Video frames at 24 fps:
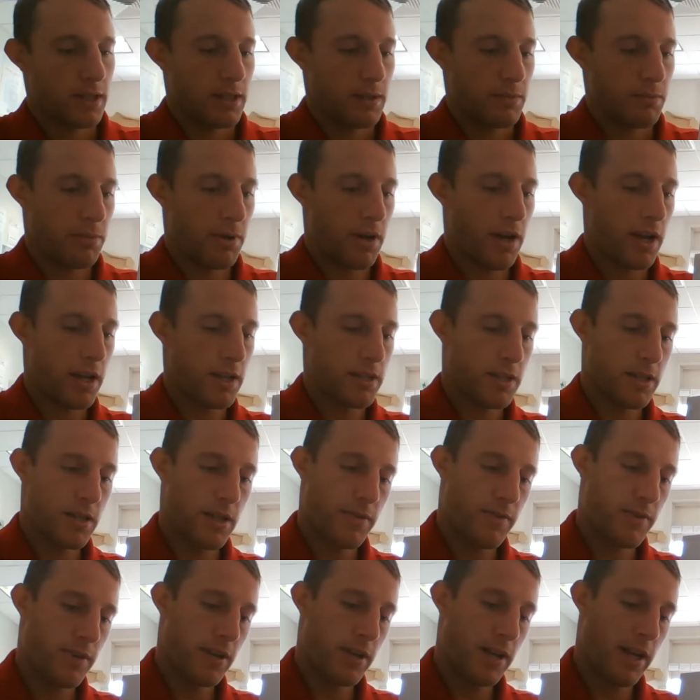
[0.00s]

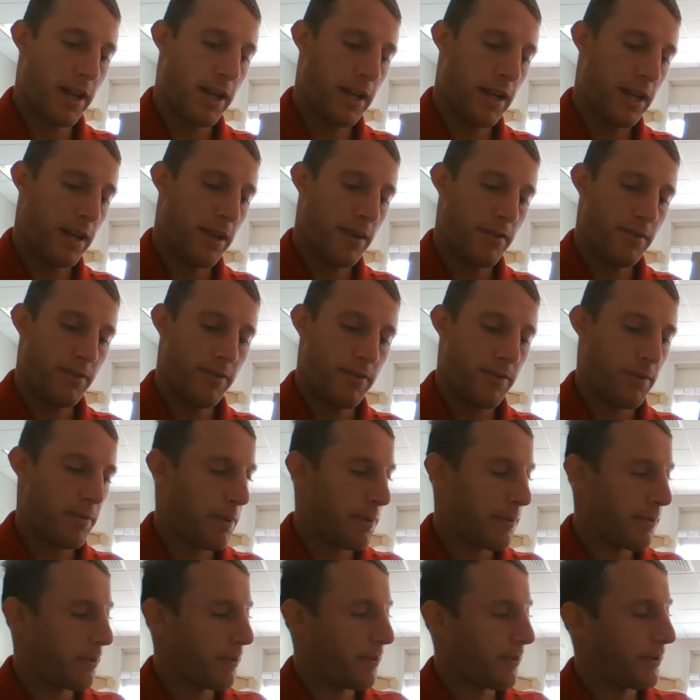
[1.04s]
positive or negative.
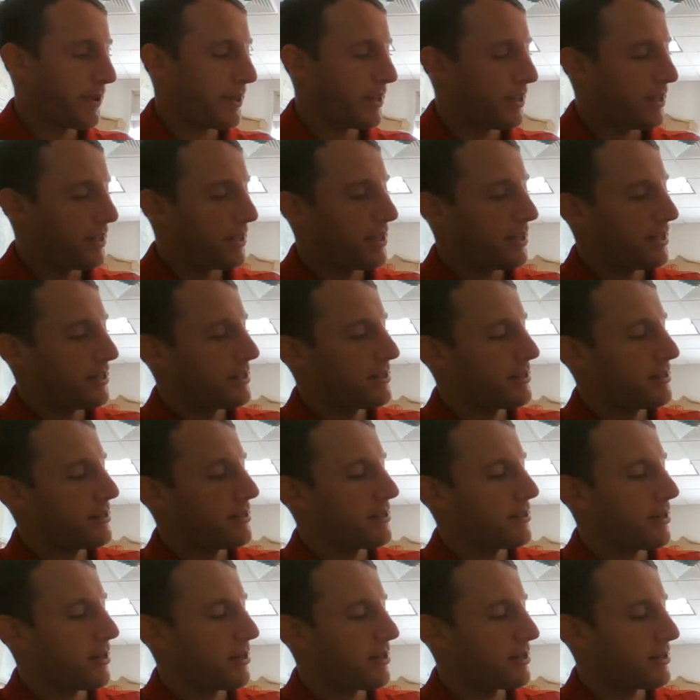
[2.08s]
Remember when we did this?
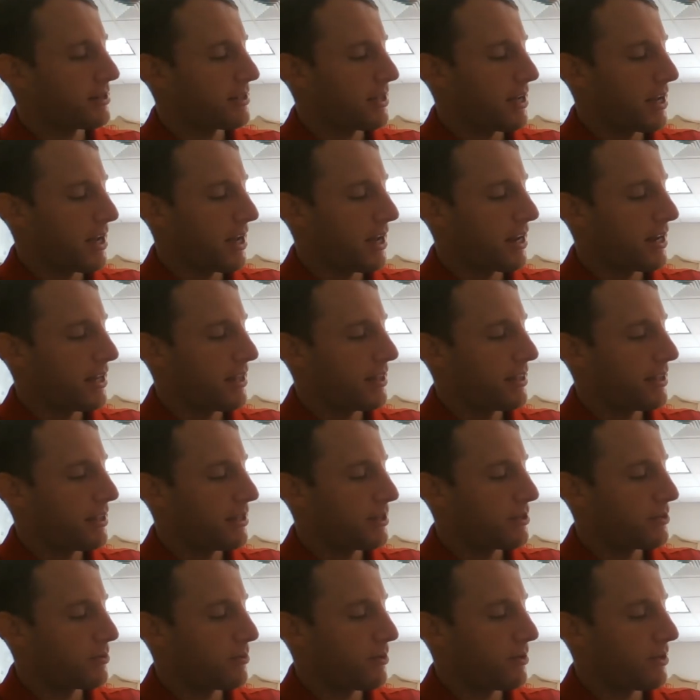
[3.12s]
Our sign in
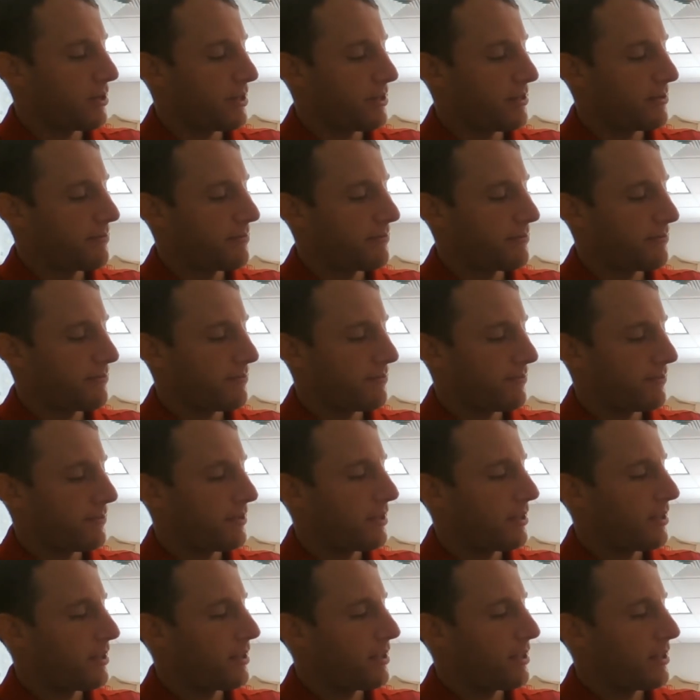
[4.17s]
this one
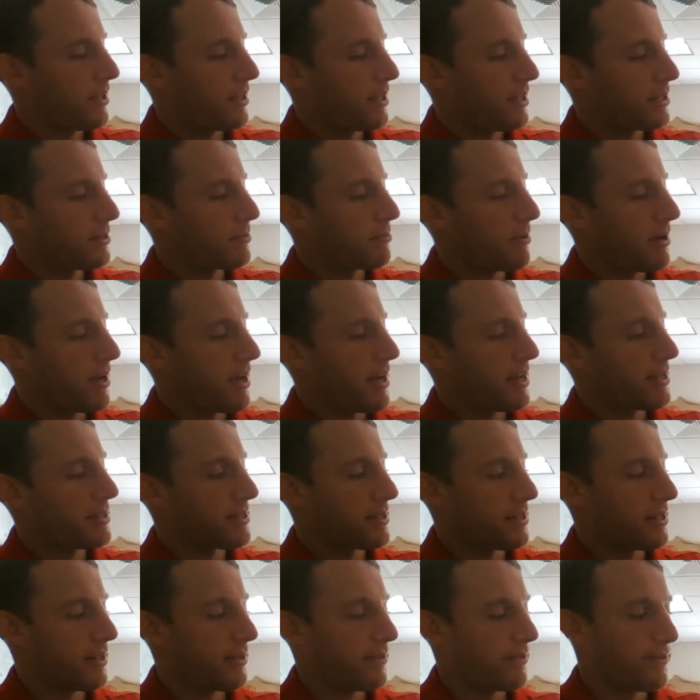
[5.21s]
is
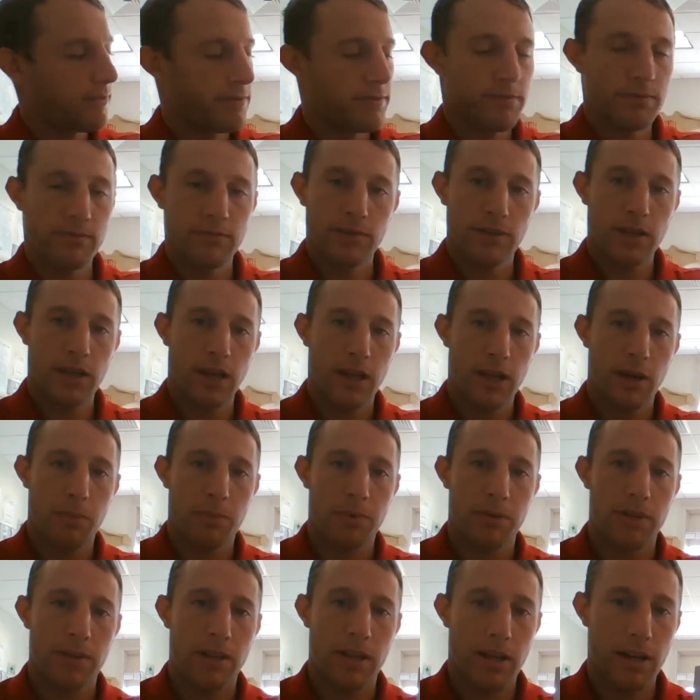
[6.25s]
positive. Okay, I'll
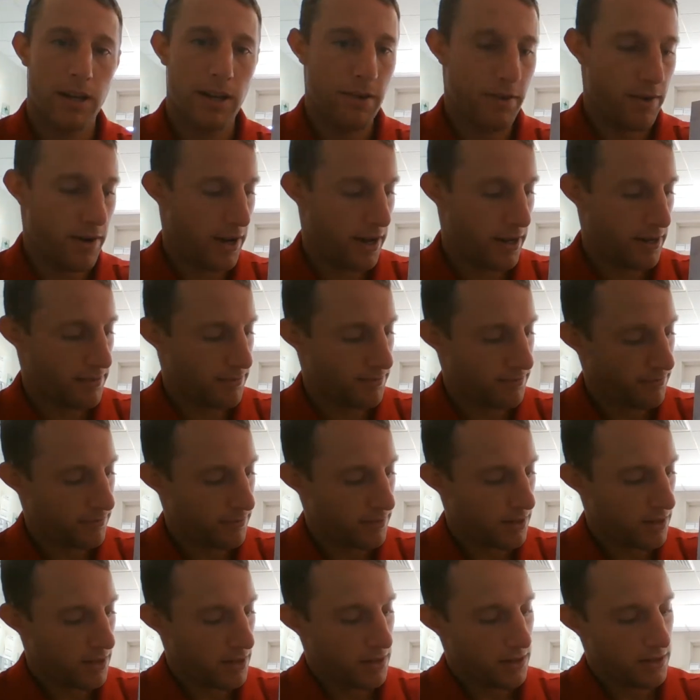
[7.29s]
put that in red.
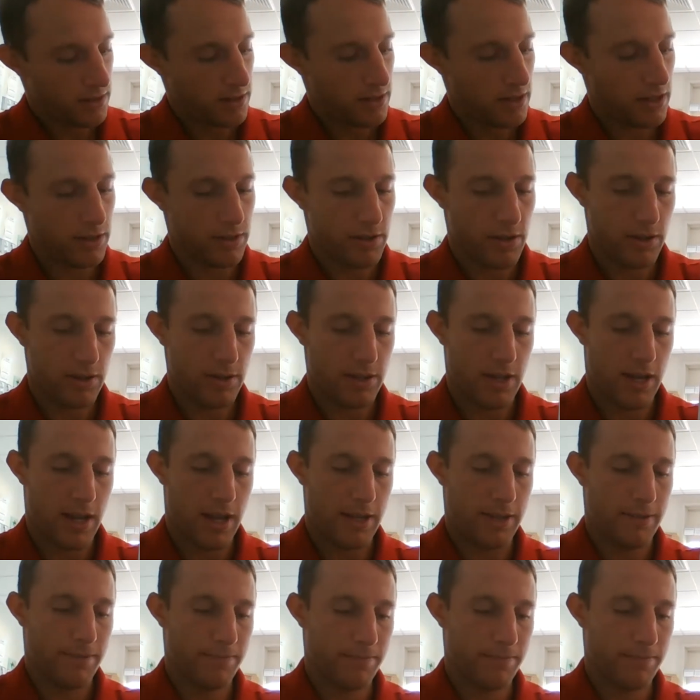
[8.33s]
So that's our sign.